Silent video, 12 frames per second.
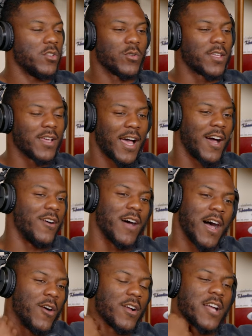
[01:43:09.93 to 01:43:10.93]
And running
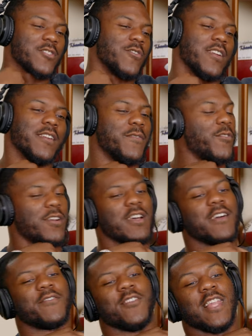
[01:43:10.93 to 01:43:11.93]
40. I don't got you running a
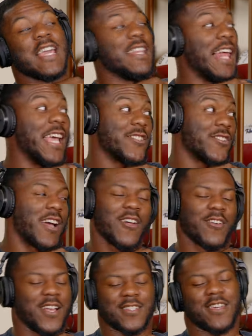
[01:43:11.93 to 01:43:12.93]
4.9 laser. I
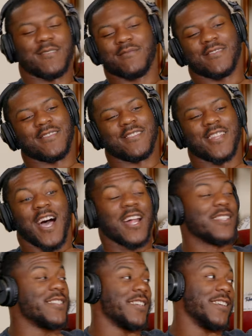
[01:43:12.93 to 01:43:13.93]
don't got that.
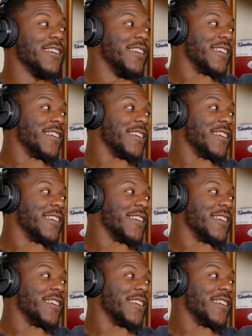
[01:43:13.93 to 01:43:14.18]
Honestly.